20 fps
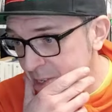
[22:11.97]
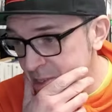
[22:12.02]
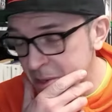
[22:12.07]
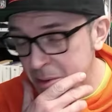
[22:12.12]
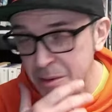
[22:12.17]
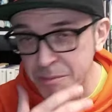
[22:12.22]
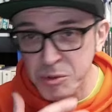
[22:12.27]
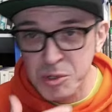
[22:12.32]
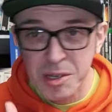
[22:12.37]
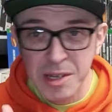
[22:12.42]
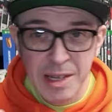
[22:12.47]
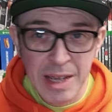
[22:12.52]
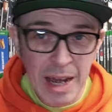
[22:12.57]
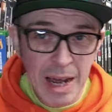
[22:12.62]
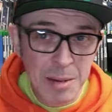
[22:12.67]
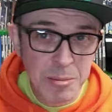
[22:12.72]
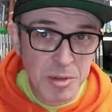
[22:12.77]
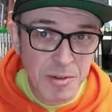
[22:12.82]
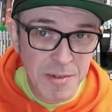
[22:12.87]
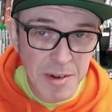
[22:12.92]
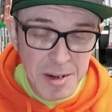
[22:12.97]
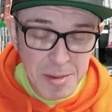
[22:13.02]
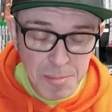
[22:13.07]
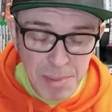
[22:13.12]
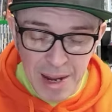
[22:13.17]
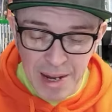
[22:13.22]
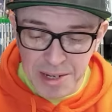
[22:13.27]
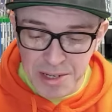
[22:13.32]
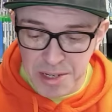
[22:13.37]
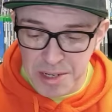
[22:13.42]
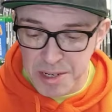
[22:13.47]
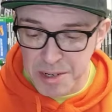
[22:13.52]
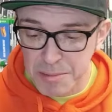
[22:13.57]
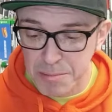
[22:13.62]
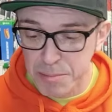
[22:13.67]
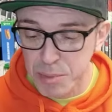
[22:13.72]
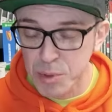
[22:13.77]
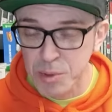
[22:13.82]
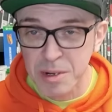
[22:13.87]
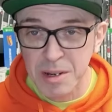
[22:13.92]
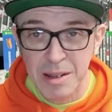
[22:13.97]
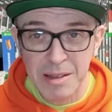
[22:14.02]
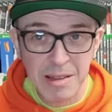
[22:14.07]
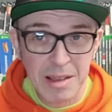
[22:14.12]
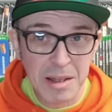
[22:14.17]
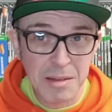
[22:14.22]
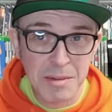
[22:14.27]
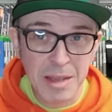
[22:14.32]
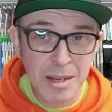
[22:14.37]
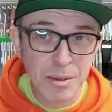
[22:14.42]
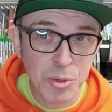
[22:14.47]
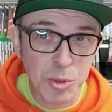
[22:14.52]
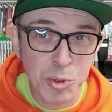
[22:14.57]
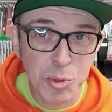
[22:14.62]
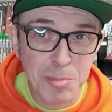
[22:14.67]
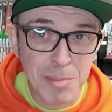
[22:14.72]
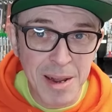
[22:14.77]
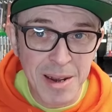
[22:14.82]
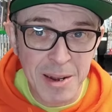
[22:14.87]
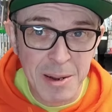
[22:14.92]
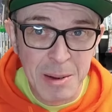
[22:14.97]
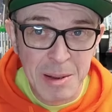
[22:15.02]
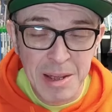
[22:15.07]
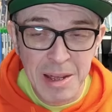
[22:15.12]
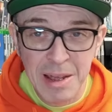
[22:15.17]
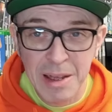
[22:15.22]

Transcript: so obviously games are very basic, but that doesn't matter.